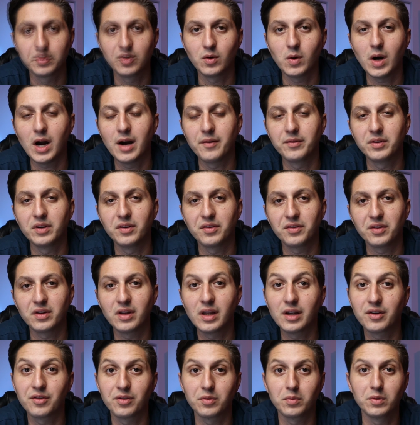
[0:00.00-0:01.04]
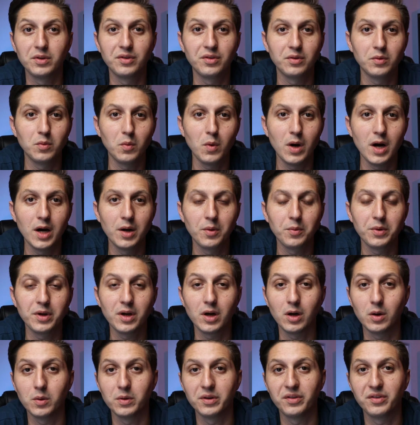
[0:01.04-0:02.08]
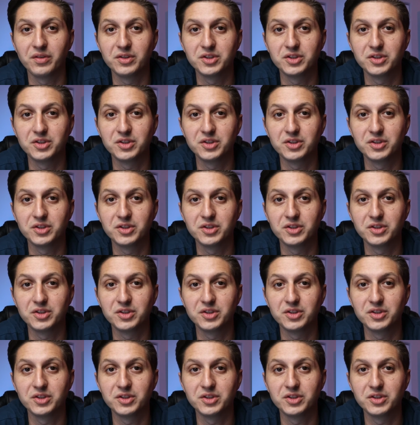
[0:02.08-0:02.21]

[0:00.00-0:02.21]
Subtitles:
So obviously that's the reason why we always